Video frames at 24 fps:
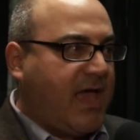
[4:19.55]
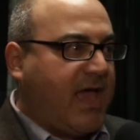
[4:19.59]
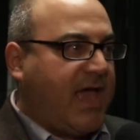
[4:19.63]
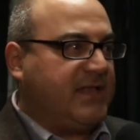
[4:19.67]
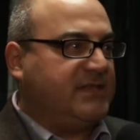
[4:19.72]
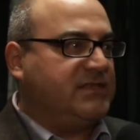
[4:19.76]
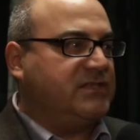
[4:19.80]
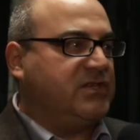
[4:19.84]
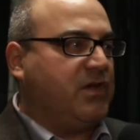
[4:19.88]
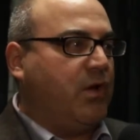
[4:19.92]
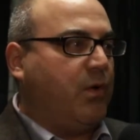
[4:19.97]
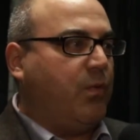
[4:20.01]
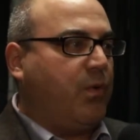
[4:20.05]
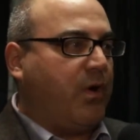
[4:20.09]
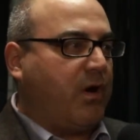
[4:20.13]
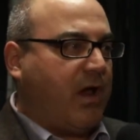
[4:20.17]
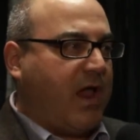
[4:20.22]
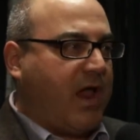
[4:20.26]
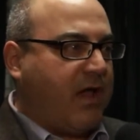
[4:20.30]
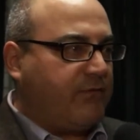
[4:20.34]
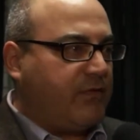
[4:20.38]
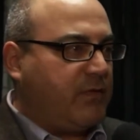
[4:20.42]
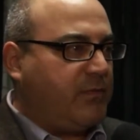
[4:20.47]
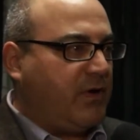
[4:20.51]
And so
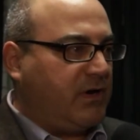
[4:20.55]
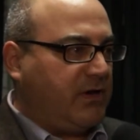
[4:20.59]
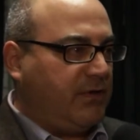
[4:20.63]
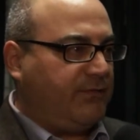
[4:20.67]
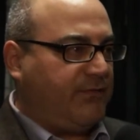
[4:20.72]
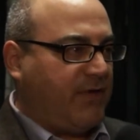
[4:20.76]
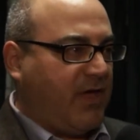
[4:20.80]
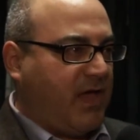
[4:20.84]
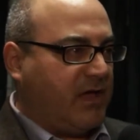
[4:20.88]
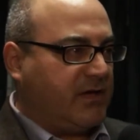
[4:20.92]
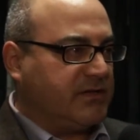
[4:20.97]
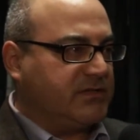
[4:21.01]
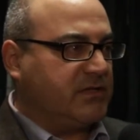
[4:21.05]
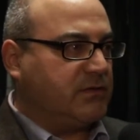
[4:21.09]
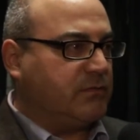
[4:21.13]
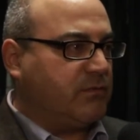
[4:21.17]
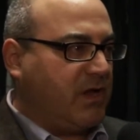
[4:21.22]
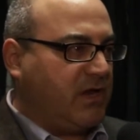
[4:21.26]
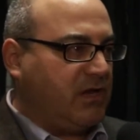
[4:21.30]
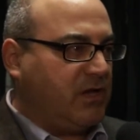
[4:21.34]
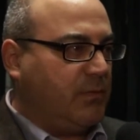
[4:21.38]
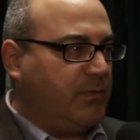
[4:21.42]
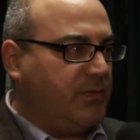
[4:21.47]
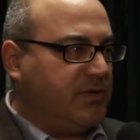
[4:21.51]
where everybody fails in the
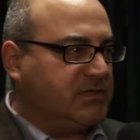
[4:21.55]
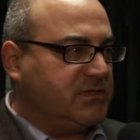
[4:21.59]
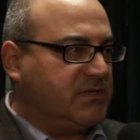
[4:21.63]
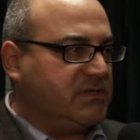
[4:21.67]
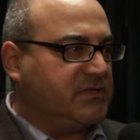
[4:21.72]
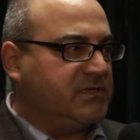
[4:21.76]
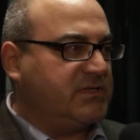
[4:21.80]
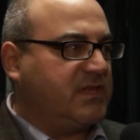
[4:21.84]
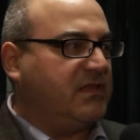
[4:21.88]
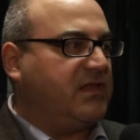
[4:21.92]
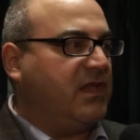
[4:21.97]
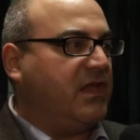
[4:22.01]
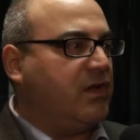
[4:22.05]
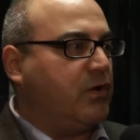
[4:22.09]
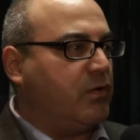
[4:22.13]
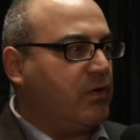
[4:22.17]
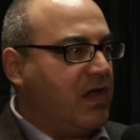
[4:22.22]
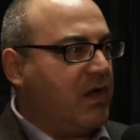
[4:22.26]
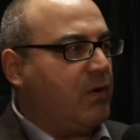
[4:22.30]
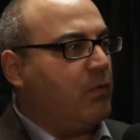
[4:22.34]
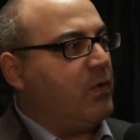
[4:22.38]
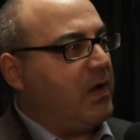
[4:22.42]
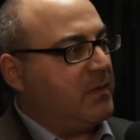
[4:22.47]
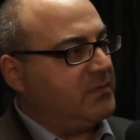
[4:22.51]
radio business is that they
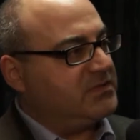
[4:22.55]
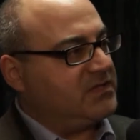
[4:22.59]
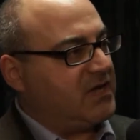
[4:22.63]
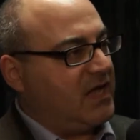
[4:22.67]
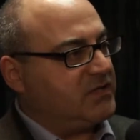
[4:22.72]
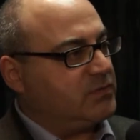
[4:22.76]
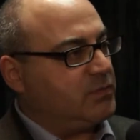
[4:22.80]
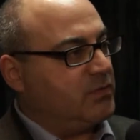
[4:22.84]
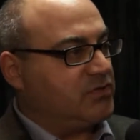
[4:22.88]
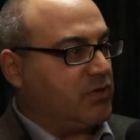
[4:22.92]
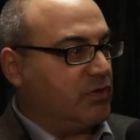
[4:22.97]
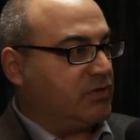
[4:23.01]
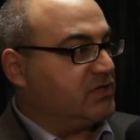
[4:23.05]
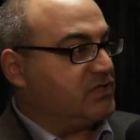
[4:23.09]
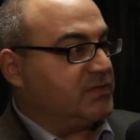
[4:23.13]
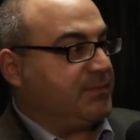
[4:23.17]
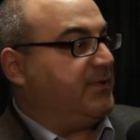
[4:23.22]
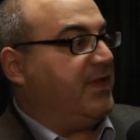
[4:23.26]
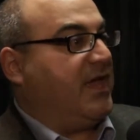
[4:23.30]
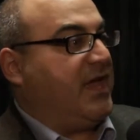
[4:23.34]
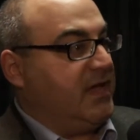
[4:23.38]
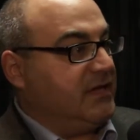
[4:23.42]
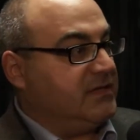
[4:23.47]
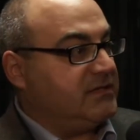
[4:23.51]
create websites which are
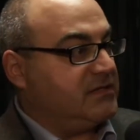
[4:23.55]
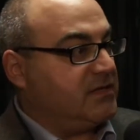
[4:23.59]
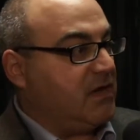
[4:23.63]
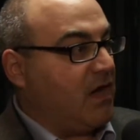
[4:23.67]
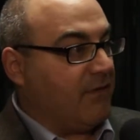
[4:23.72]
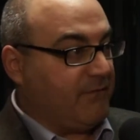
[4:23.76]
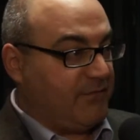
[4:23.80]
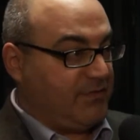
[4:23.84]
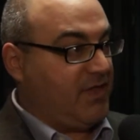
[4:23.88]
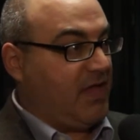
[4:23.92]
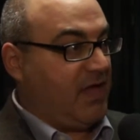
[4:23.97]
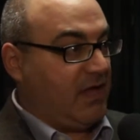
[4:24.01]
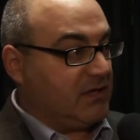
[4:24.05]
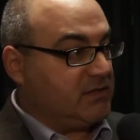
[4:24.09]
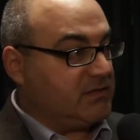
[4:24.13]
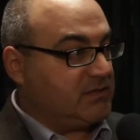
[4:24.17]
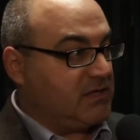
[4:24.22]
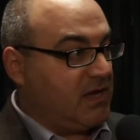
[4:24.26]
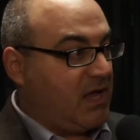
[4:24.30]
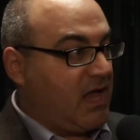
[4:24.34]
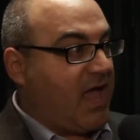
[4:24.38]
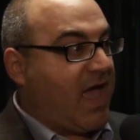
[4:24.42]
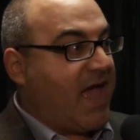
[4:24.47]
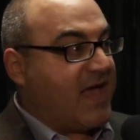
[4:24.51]
displays of
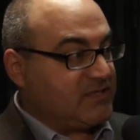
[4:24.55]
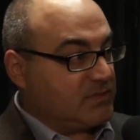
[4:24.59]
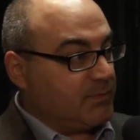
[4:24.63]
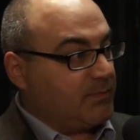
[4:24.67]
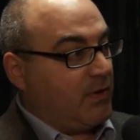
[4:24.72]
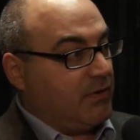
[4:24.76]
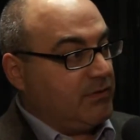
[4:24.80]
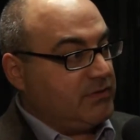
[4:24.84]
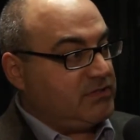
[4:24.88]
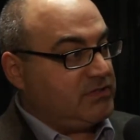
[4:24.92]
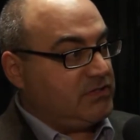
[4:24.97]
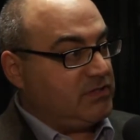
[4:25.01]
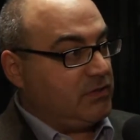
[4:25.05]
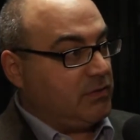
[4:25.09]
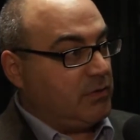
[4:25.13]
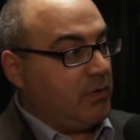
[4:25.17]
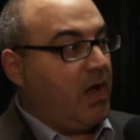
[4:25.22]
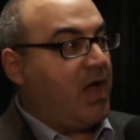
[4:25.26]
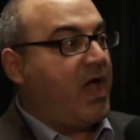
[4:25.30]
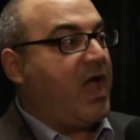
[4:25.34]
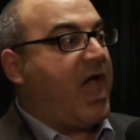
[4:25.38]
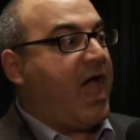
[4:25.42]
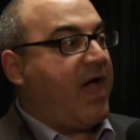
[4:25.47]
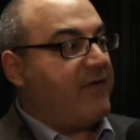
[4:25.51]
things, as opposed
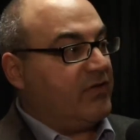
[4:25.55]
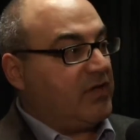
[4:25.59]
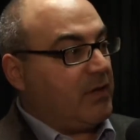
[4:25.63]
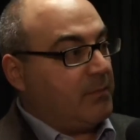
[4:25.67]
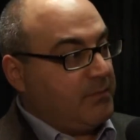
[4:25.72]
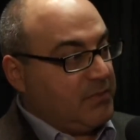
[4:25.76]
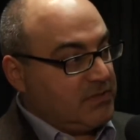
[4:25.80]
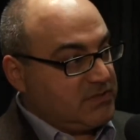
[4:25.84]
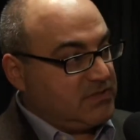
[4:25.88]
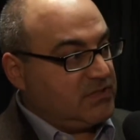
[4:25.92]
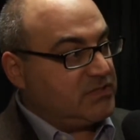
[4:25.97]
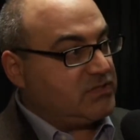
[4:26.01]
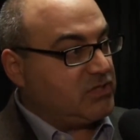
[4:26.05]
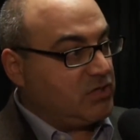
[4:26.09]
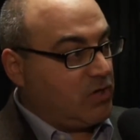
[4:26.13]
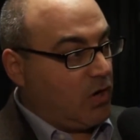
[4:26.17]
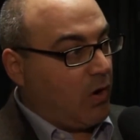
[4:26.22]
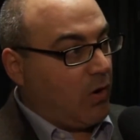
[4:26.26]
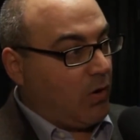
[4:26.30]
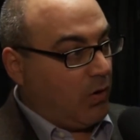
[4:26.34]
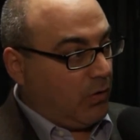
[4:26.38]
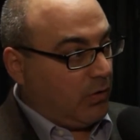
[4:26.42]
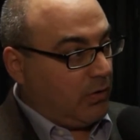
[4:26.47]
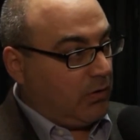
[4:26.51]
to having a business
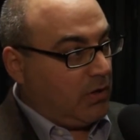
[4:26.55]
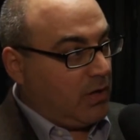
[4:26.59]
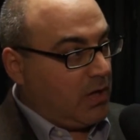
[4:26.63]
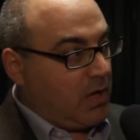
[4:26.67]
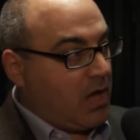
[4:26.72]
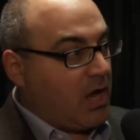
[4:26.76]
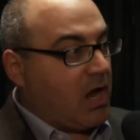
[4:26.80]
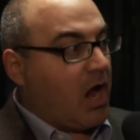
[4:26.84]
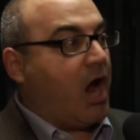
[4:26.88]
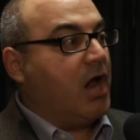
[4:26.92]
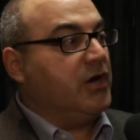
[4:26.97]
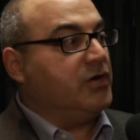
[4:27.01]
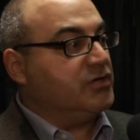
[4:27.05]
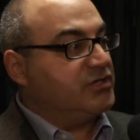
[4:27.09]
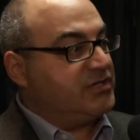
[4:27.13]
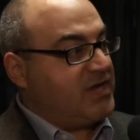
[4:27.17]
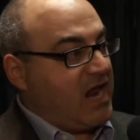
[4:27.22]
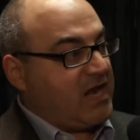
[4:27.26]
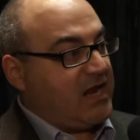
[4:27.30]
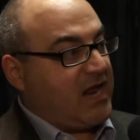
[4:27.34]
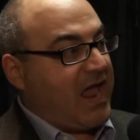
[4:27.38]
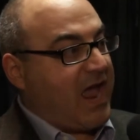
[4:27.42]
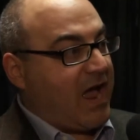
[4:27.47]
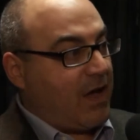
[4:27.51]
goal,
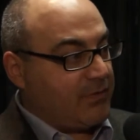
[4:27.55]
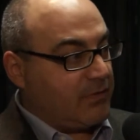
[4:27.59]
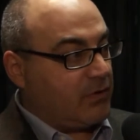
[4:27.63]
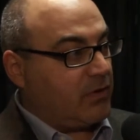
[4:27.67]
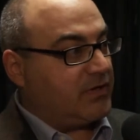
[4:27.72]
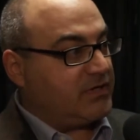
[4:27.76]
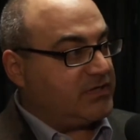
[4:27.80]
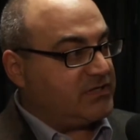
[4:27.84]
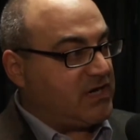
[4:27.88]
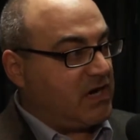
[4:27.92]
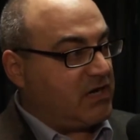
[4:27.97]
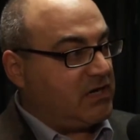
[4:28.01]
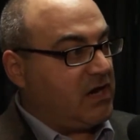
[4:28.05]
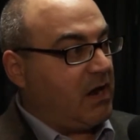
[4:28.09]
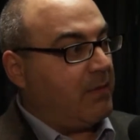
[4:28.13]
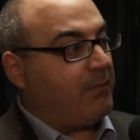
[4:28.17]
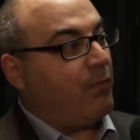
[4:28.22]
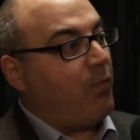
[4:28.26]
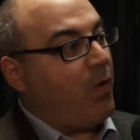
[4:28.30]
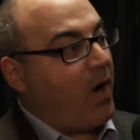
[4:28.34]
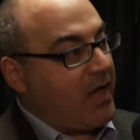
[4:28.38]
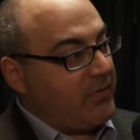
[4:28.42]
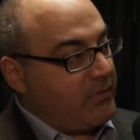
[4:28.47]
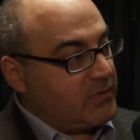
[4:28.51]
understanding how they're going to set it
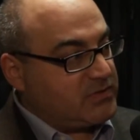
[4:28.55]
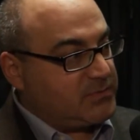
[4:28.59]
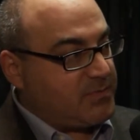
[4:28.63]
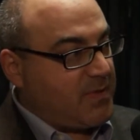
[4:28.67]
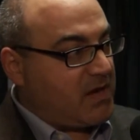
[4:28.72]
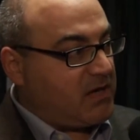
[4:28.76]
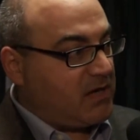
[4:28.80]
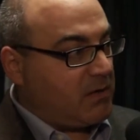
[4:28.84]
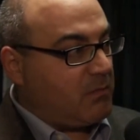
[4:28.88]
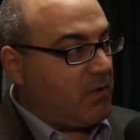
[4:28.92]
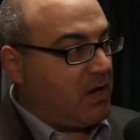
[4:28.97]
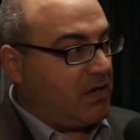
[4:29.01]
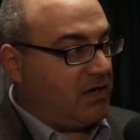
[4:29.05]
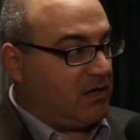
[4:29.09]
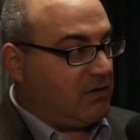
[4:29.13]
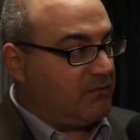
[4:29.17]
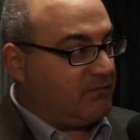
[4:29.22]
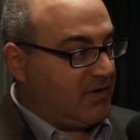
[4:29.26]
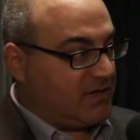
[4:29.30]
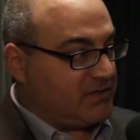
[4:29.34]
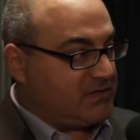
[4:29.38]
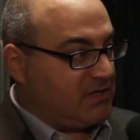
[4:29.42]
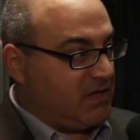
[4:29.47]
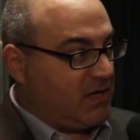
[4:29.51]
up, why they're spending money and
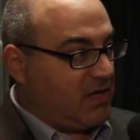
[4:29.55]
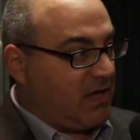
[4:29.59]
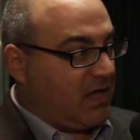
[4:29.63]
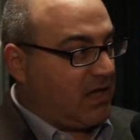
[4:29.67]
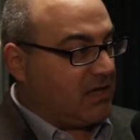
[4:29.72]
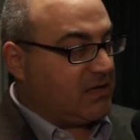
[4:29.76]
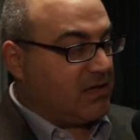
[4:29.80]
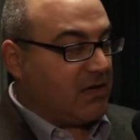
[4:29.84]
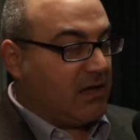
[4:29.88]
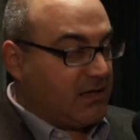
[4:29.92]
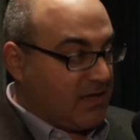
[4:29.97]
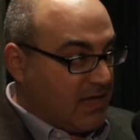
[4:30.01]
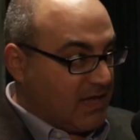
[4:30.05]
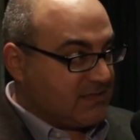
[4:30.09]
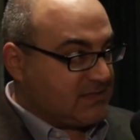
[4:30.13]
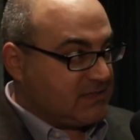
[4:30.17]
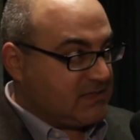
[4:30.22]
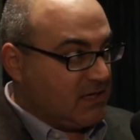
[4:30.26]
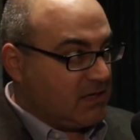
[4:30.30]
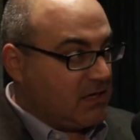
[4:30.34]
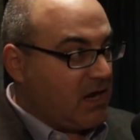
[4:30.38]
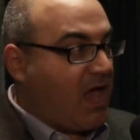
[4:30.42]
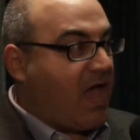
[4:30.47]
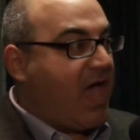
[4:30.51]
investing
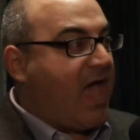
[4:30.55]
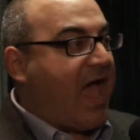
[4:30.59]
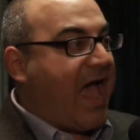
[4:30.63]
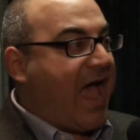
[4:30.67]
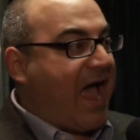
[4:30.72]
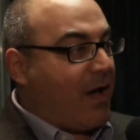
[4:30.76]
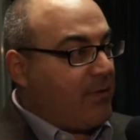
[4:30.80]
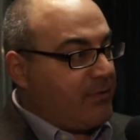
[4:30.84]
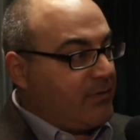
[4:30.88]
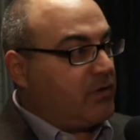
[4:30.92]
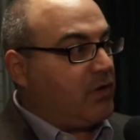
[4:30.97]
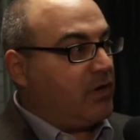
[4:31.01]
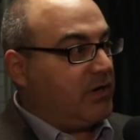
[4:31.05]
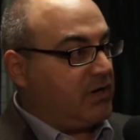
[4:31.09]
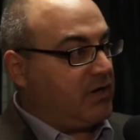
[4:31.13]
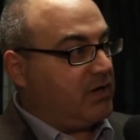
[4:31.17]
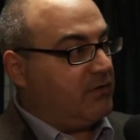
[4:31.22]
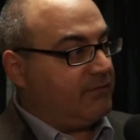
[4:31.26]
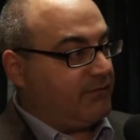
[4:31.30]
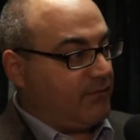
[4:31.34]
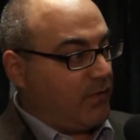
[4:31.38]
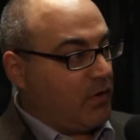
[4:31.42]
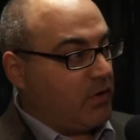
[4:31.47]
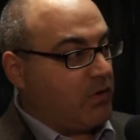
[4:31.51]
against it, how they're going to
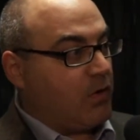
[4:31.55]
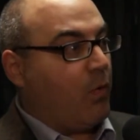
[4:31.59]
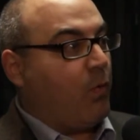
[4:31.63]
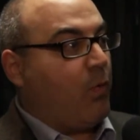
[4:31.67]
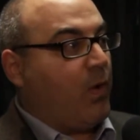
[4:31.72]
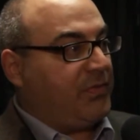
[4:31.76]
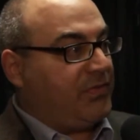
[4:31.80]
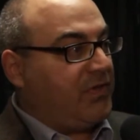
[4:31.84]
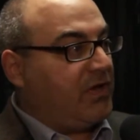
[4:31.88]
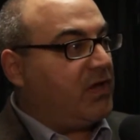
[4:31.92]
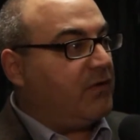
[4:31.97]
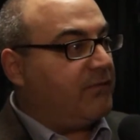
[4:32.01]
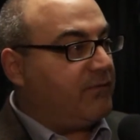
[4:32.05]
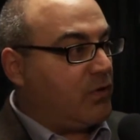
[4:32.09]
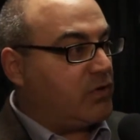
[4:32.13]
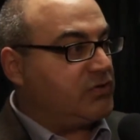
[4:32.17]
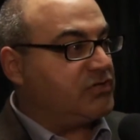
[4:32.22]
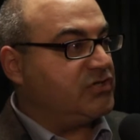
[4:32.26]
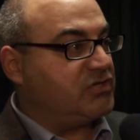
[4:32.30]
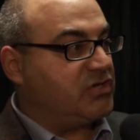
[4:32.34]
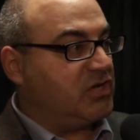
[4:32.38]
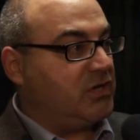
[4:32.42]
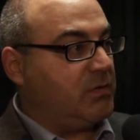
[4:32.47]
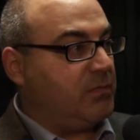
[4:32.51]
convert, what the
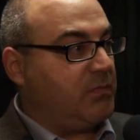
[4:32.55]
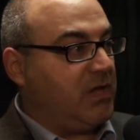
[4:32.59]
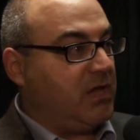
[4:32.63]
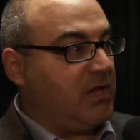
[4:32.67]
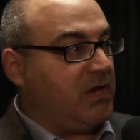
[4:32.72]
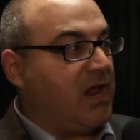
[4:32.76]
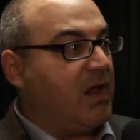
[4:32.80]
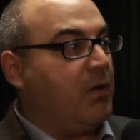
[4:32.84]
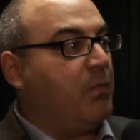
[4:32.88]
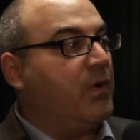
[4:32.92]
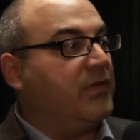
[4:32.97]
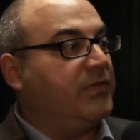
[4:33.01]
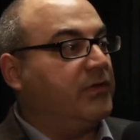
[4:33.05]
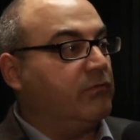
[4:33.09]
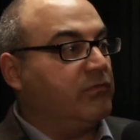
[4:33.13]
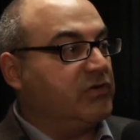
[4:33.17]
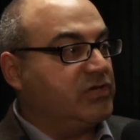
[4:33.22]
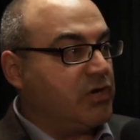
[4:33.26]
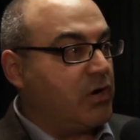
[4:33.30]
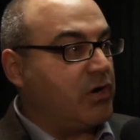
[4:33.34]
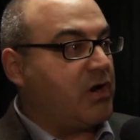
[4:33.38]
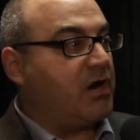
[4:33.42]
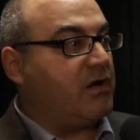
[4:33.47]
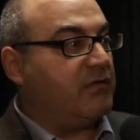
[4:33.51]
conversion is going to mean, and what the
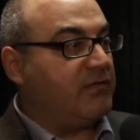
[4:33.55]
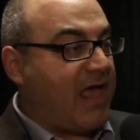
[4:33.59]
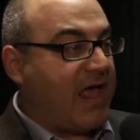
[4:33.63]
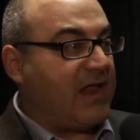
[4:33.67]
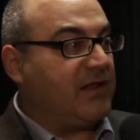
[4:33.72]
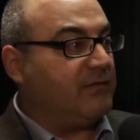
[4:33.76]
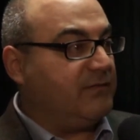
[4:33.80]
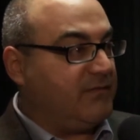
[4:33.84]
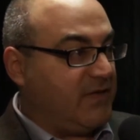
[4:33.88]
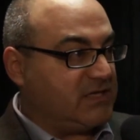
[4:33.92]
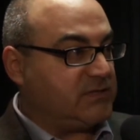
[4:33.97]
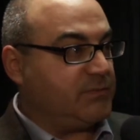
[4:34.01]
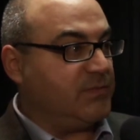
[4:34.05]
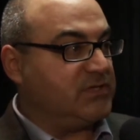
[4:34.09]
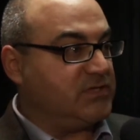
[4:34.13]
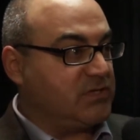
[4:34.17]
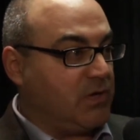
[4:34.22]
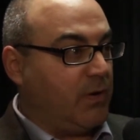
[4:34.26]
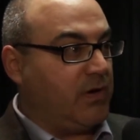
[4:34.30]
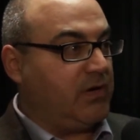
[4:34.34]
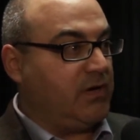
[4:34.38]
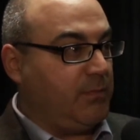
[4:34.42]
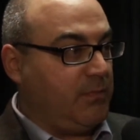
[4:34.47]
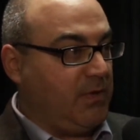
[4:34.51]
return on that investment is
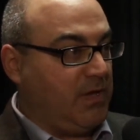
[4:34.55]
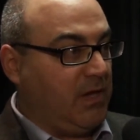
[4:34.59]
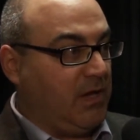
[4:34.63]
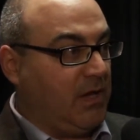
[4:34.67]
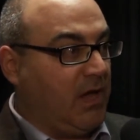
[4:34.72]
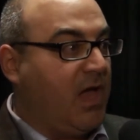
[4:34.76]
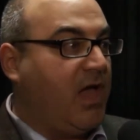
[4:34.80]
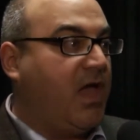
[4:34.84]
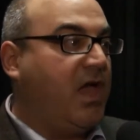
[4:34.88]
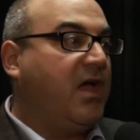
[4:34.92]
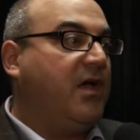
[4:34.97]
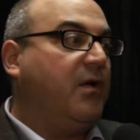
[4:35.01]
going to be.